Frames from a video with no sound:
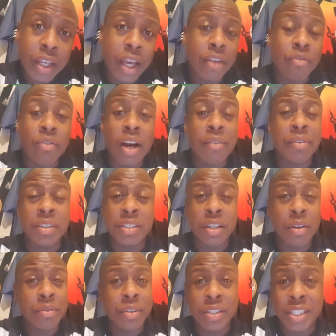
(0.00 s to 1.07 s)
And rightfully
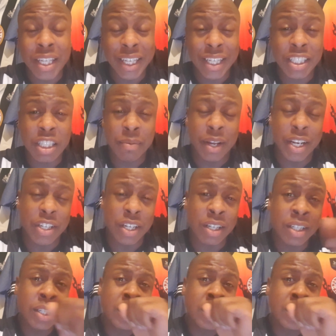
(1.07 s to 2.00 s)
so, because he's the manager